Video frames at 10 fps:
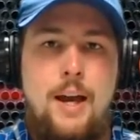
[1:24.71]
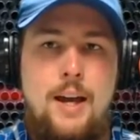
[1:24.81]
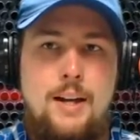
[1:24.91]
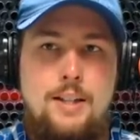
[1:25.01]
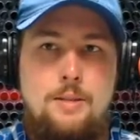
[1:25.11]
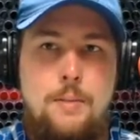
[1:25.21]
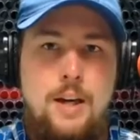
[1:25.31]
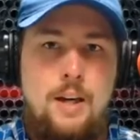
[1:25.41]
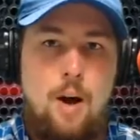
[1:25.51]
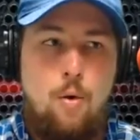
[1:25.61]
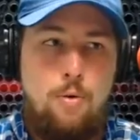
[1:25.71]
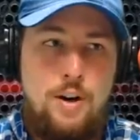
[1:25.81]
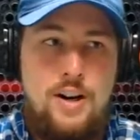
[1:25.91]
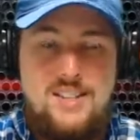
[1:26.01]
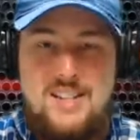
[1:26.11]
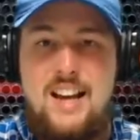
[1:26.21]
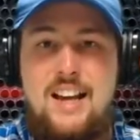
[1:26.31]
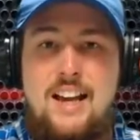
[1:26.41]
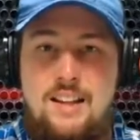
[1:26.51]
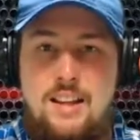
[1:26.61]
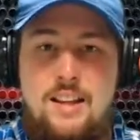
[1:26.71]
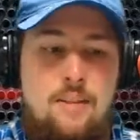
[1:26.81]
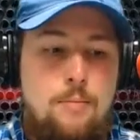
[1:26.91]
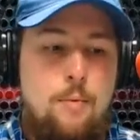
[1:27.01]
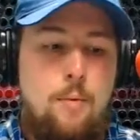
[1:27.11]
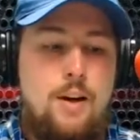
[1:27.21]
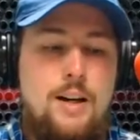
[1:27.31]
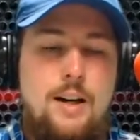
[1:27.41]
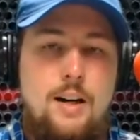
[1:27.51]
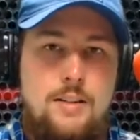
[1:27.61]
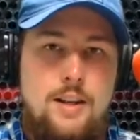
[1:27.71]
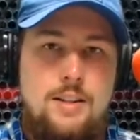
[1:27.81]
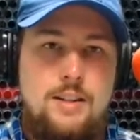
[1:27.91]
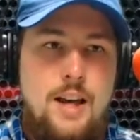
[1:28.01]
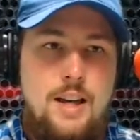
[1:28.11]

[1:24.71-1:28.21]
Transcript: and it's been over a decade that they've been working on this